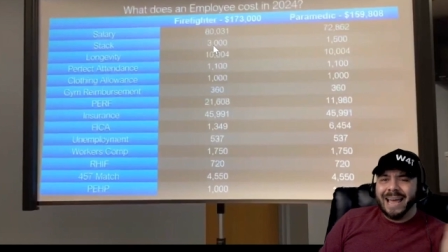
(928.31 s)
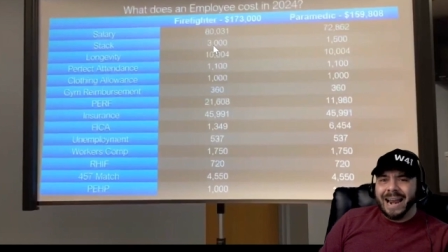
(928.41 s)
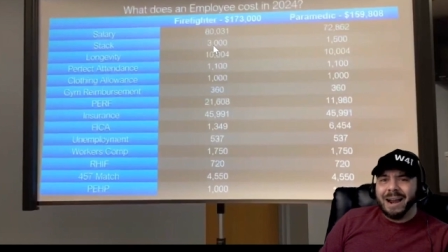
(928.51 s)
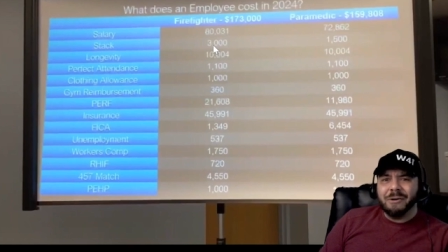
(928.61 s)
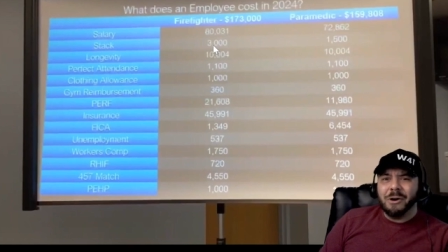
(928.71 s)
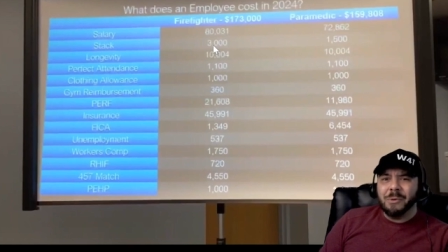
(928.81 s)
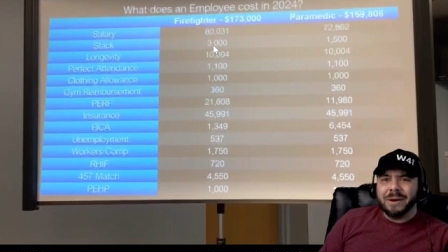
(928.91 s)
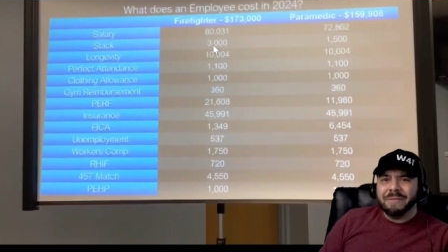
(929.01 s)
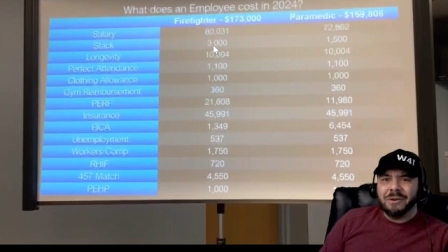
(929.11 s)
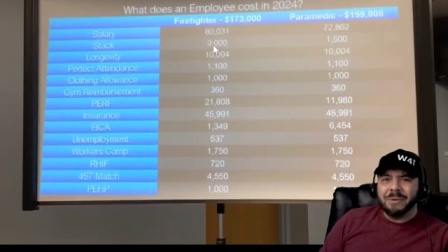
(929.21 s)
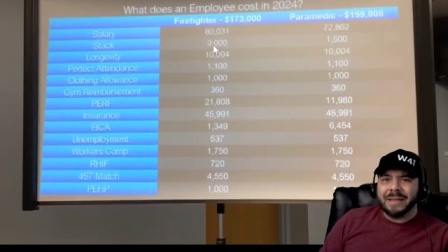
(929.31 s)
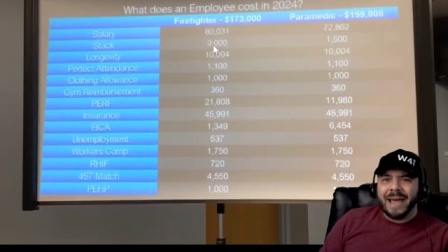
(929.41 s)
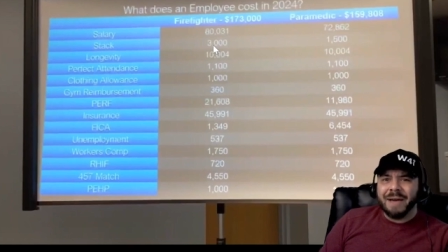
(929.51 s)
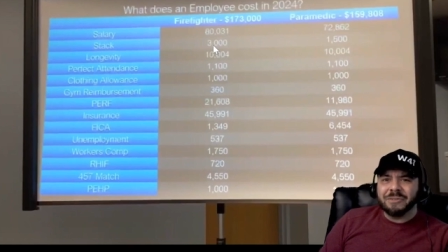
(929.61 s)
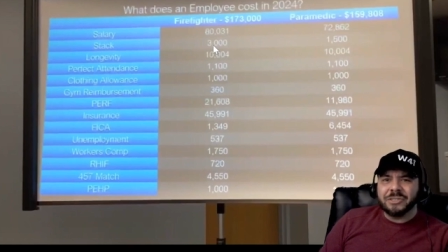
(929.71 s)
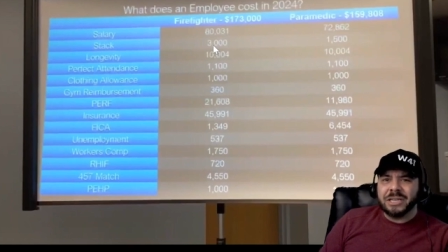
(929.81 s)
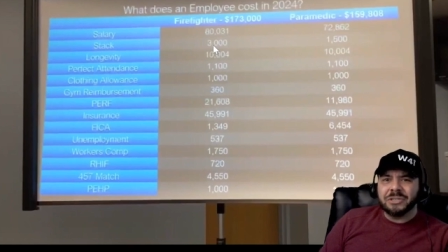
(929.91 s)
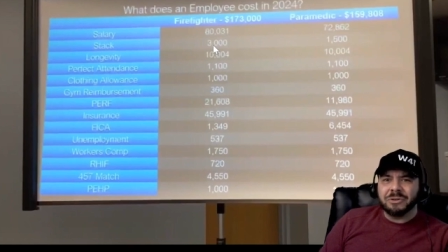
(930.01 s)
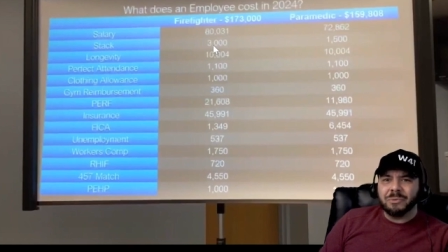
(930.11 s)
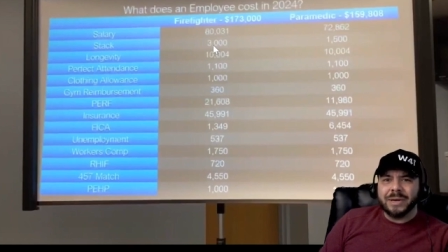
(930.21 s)
And I don't know what the average
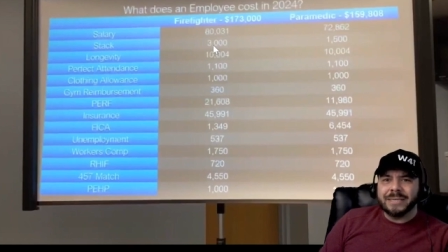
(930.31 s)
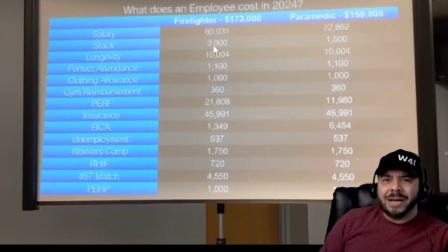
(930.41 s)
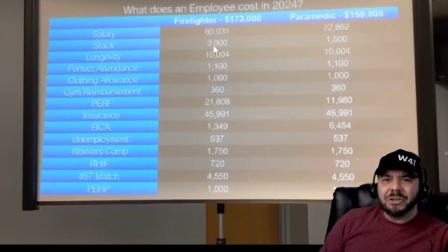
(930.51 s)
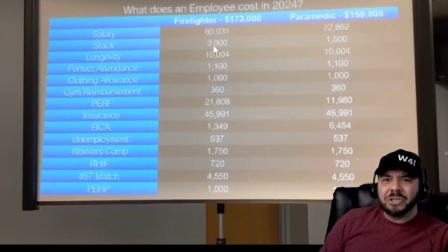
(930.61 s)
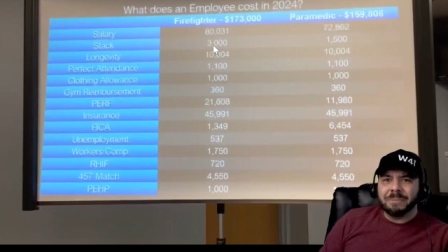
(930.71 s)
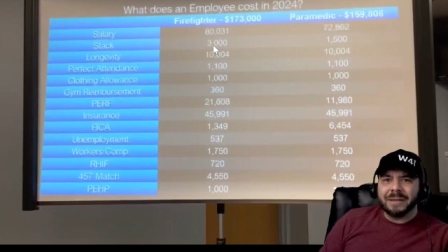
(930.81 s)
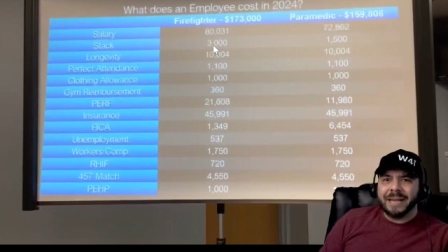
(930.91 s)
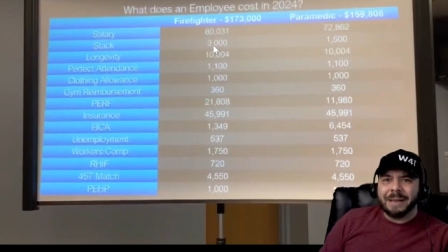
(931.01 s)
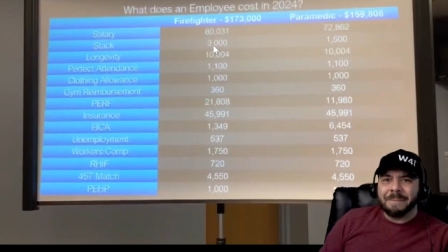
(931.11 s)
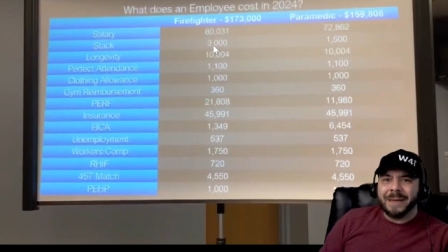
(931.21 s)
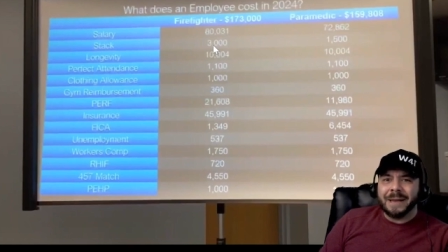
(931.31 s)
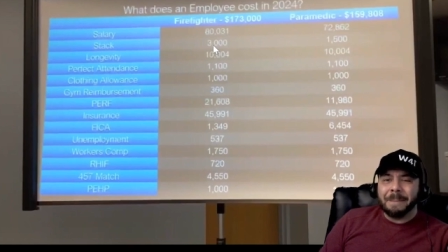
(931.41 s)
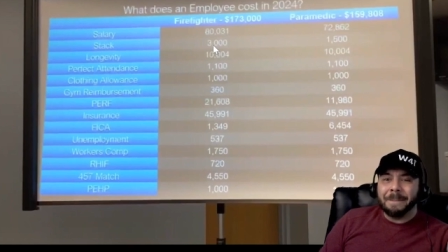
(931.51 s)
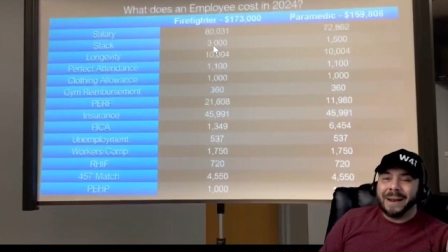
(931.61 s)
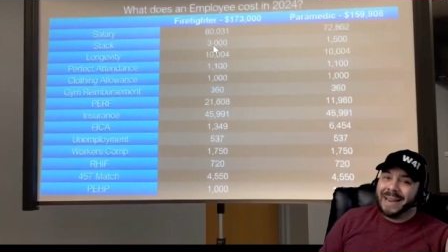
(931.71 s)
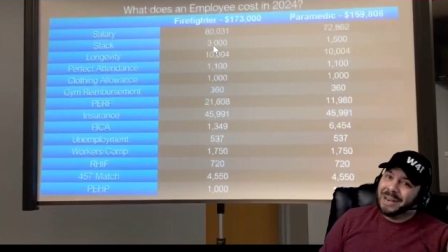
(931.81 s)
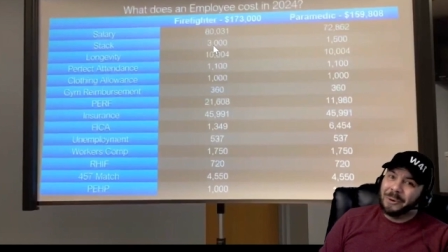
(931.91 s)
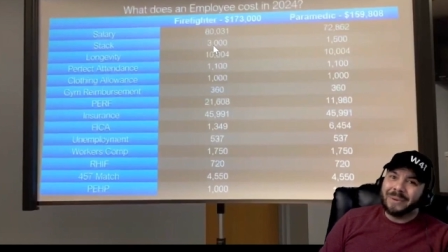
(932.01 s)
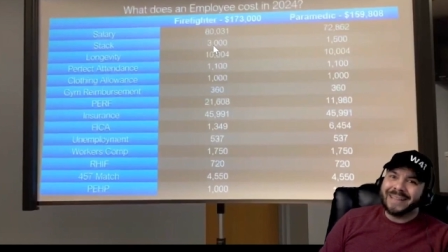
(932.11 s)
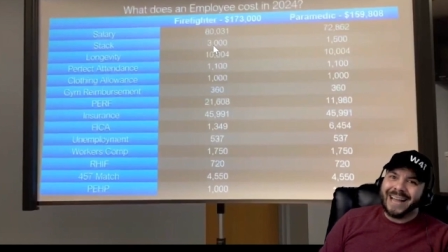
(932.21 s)
teacher in Wayne Township is getting paid, but I
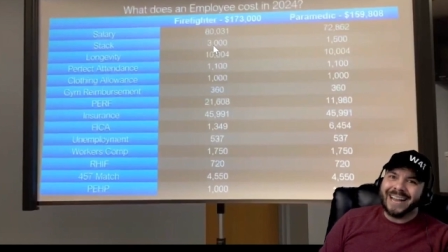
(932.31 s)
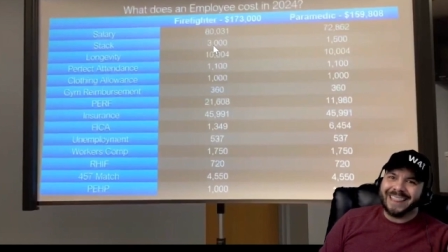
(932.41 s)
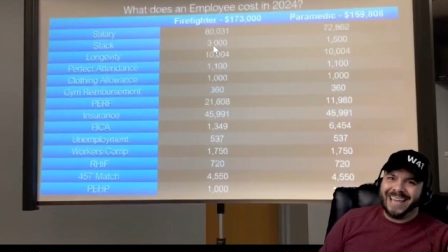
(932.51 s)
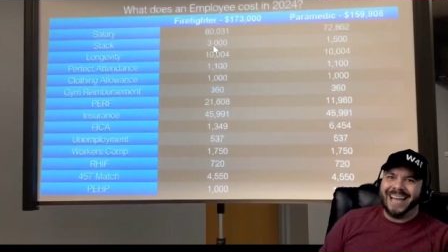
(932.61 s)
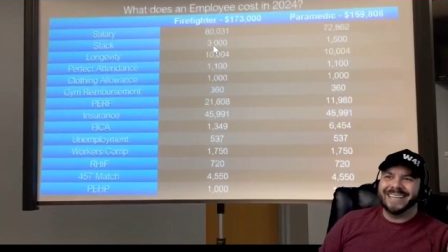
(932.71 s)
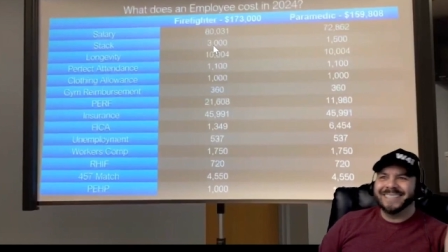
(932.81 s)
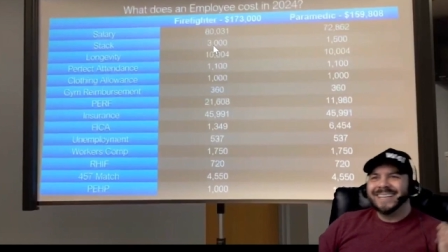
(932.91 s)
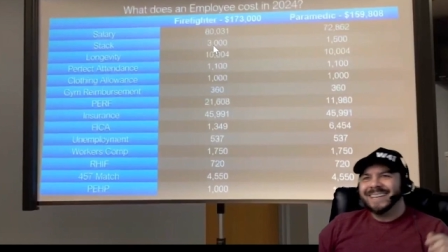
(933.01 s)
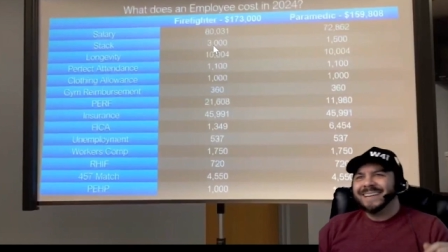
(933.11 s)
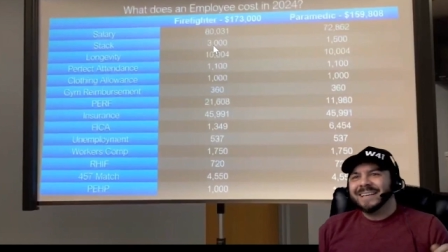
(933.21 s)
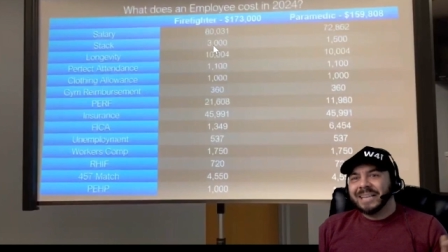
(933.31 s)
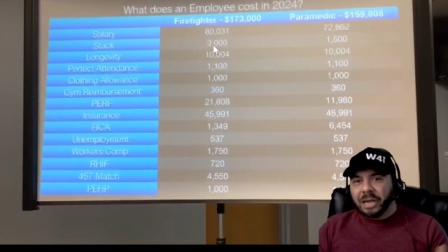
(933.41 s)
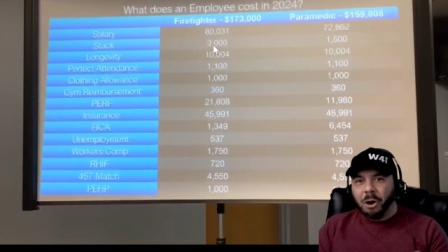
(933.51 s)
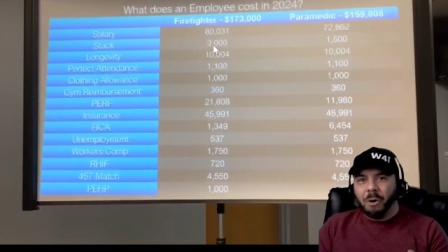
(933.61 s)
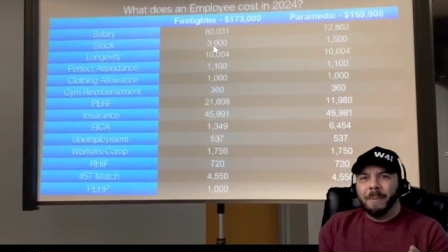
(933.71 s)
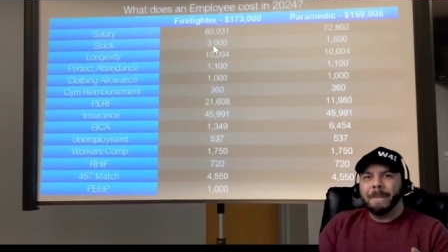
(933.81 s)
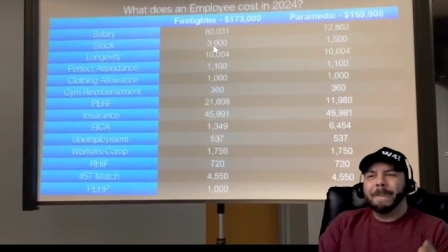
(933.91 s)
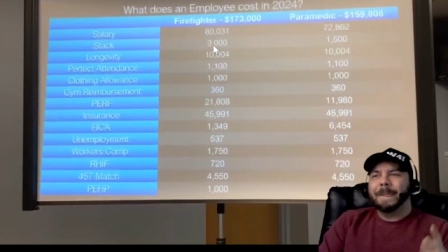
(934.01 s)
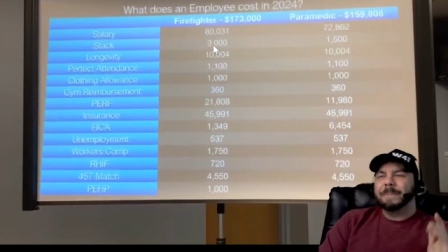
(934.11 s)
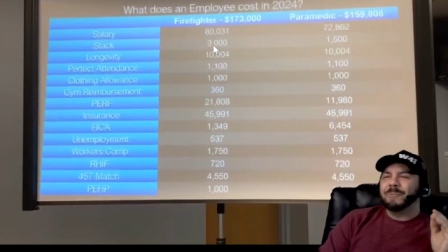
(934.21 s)
know it's not that. So,
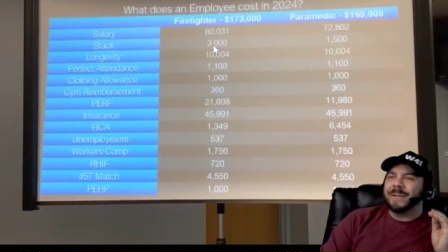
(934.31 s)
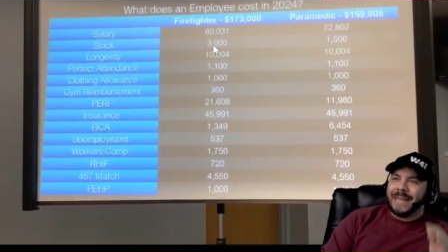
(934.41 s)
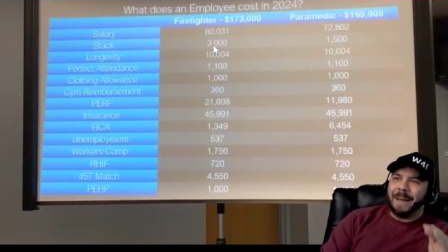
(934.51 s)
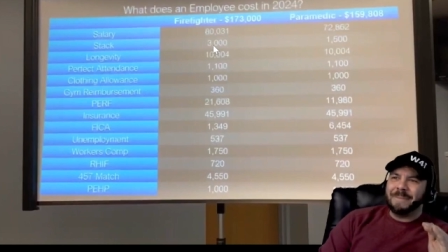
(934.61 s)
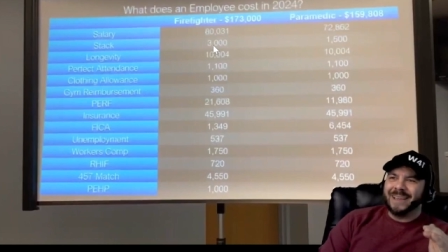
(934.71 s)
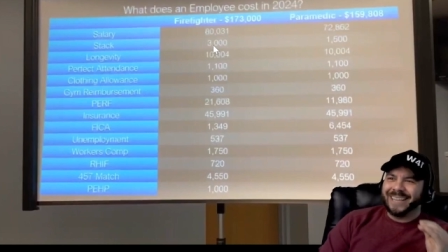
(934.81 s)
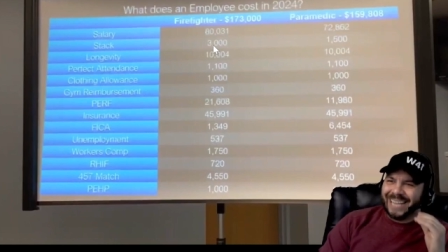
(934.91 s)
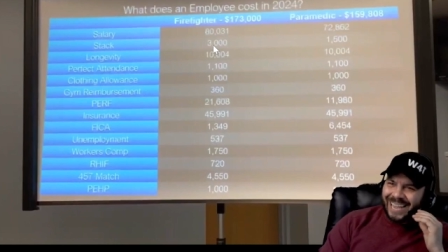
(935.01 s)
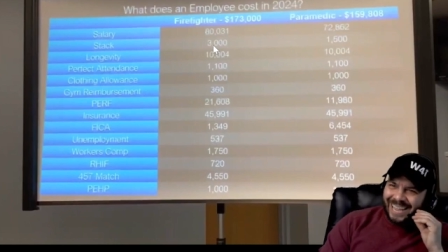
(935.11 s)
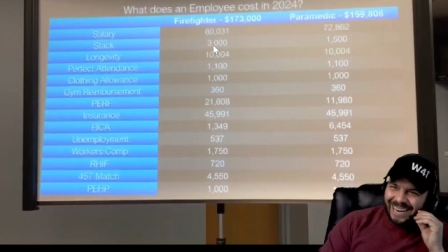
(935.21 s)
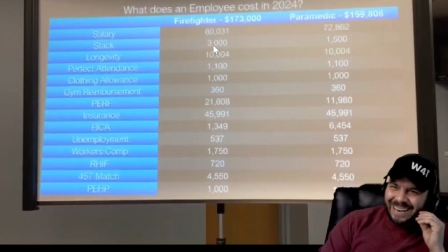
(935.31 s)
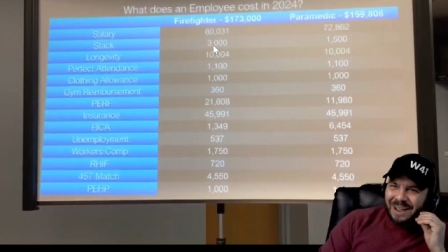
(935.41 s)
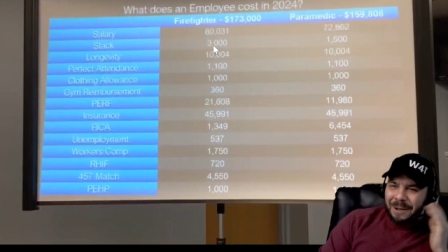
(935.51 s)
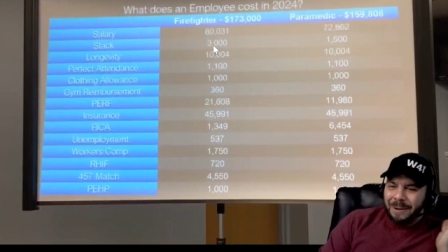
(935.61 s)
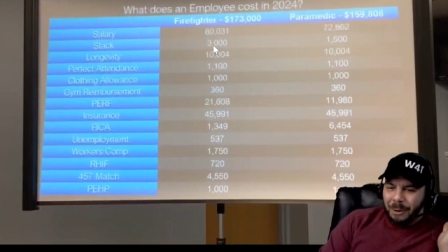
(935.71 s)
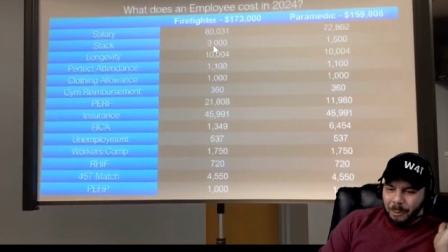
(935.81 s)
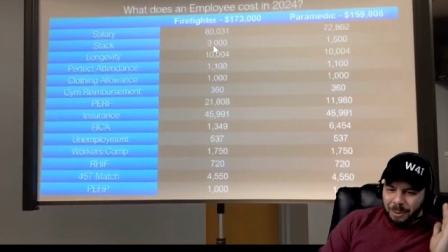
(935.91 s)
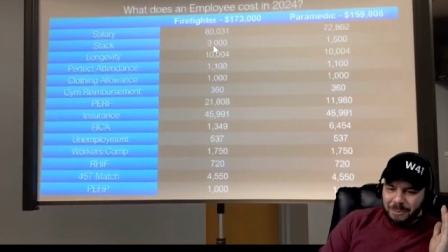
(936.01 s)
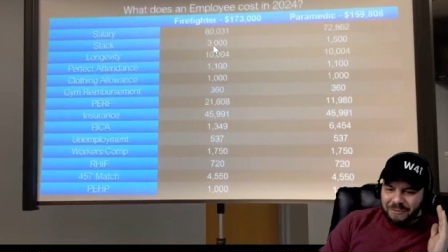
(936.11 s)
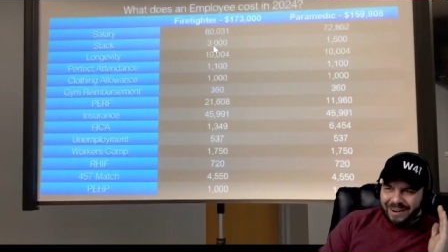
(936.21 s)
with that being said,
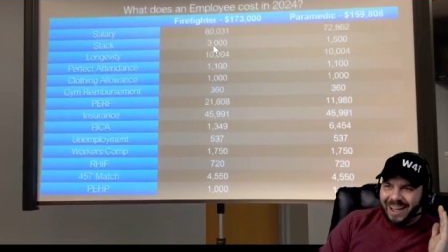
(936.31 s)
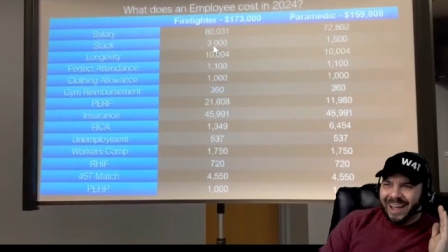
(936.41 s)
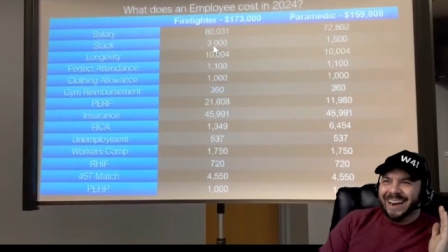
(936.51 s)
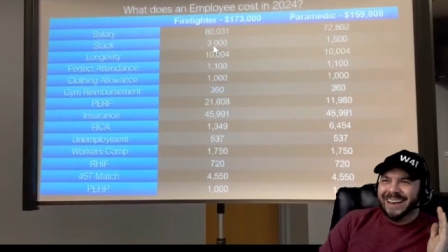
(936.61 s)
we're moving on.